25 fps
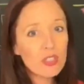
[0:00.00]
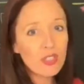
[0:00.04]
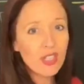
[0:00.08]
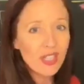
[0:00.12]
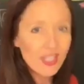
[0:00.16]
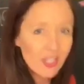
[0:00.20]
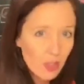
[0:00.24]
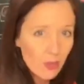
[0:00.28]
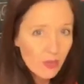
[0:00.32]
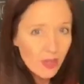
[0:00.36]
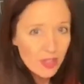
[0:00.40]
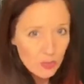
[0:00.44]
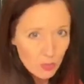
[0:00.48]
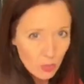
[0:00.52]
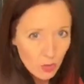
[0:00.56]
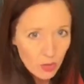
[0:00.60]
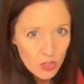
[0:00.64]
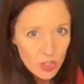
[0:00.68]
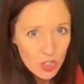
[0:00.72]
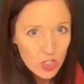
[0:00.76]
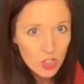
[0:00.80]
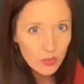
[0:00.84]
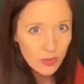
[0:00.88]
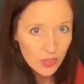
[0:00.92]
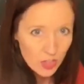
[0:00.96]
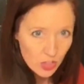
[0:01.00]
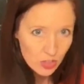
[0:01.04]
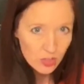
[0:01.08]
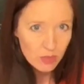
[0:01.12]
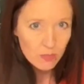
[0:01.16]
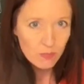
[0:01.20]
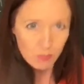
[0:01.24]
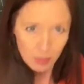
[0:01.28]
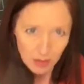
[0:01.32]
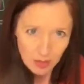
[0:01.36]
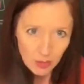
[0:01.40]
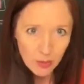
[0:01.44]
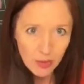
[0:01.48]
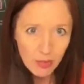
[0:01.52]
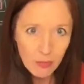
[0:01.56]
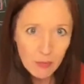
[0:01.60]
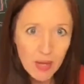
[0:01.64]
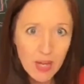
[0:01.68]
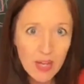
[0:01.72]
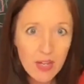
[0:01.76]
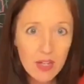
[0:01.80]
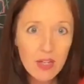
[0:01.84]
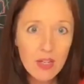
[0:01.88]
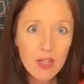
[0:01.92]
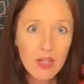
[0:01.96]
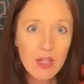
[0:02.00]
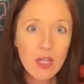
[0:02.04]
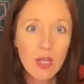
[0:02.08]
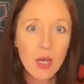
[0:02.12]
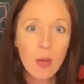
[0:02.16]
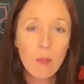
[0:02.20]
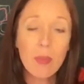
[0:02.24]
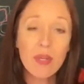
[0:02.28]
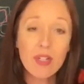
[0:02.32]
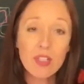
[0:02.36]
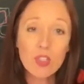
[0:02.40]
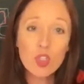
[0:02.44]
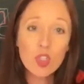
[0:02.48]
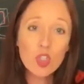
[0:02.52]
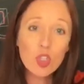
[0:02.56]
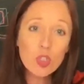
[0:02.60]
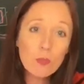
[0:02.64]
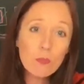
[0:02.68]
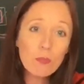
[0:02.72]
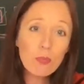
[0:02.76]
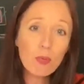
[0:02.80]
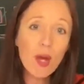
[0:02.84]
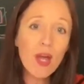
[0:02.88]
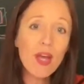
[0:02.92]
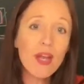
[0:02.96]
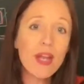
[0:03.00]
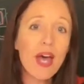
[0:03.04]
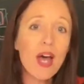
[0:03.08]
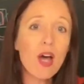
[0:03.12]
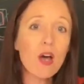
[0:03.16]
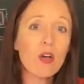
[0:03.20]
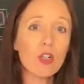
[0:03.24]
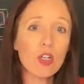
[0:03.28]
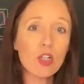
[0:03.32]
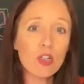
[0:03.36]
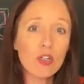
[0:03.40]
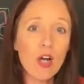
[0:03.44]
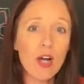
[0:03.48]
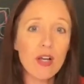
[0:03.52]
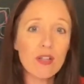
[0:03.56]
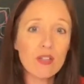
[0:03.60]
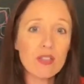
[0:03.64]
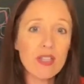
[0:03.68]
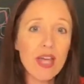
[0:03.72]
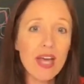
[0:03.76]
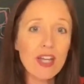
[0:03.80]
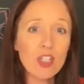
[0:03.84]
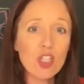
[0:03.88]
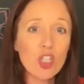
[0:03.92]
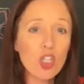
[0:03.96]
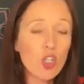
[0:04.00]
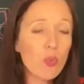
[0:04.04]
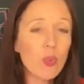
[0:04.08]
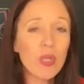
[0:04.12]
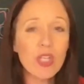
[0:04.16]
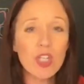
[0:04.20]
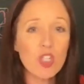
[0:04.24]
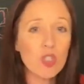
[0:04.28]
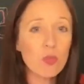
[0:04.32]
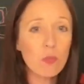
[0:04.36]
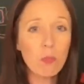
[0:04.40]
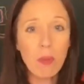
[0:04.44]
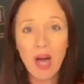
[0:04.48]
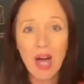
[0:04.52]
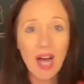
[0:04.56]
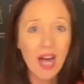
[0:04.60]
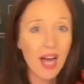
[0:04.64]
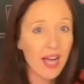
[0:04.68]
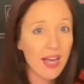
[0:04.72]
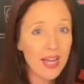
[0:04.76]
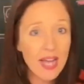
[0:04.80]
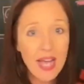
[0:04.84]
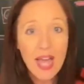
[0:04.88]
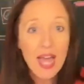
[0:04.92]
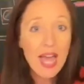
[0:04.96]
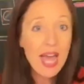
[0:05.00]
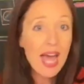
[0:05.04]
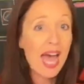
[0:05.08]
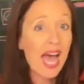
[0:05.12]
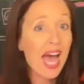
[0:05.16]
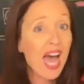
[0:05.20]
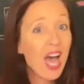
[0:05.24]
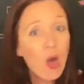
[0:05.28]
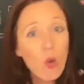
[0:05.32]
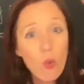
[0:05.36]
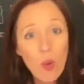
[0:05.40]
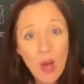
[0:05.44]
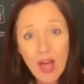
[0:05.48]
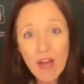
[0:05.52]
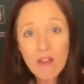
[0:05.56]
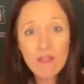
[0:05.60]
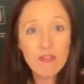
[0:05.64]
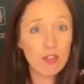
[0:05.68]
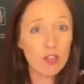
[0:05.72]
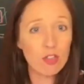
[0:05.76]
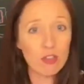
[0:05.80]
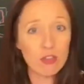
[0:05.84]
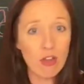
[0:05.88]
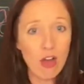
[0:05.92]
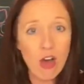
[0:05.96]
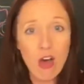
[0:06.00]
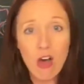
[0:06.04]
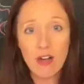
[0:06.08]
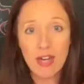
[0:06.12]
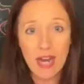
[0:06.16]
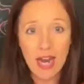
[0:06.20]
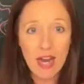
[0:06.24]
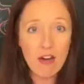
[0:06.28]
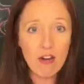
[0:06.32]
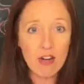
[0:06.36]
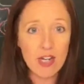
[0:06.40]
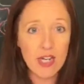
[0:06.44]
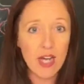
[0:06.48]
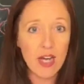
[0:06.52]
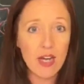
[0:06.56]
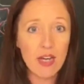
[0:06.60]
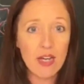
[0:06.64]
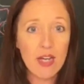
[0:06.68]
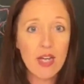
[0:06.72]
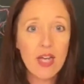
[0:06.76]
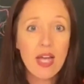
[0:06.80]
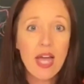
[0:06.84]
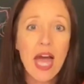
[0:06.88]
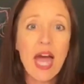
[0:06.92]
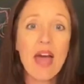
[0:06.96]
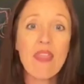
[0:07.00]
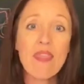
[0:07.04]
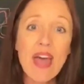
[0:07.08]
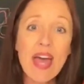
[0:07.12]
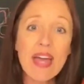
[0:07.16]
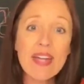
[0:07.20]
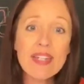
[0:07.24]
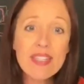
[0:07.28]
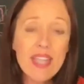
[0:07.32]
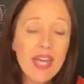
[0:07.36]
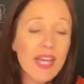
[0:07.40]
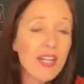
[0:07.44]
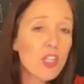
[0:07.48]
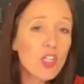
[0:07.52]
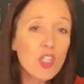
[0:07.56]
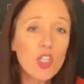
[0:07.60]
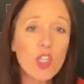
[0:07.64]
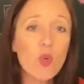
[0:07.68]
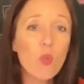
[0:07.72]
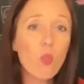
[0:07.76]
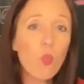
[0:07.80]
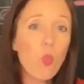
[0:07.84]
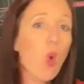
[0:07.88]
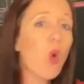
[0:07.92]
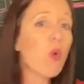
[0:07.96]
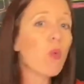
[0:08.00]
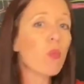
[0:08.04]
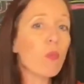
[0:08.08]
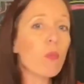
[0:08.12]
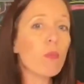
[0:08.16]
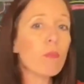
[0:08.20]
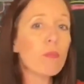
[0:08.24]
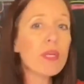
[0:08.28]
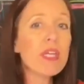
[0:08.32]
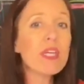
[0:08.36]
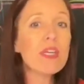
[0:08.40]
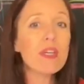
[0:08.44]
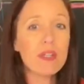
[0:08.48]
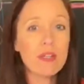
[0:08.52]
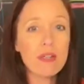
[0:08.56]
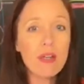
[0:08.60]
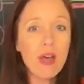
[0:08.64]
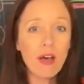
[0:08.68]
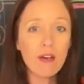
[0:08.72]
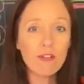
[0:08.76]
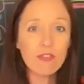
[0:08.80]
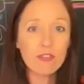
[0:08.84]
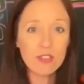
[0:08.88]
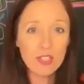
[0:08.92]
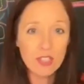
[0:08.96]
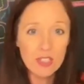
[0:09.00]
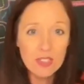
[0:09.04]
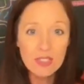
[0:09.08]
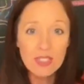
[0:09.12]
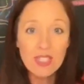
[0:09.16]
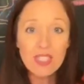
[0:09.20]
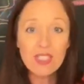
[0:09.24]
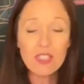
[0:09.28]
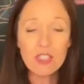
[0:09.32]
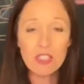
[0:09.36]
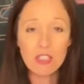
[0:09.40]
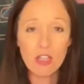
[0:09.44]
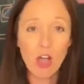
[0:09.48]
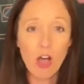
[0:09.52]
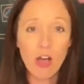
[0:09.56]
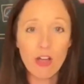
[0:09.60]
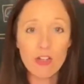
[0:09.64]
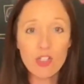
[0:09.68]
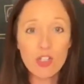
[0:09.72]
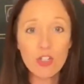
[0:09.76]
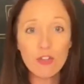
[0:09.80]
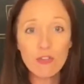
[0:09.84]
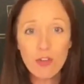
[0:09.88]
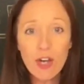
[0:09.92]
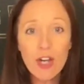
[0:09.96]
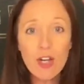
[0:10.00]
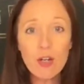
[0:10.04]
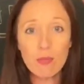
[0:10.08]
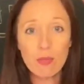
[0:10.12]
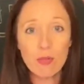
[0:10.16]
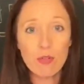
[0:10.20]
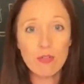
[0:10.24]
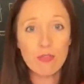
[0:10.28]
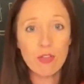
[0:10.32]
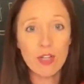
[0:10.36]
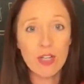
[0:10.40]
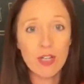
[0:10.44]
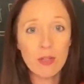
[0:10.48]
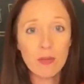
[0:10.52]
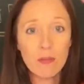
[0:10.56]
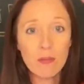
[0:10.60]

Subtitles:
I know that's more than 2 inches, bear with me. But it's spread out across that 2-inch by however long area. And that tension won't be enough to dislodge your fireproofing.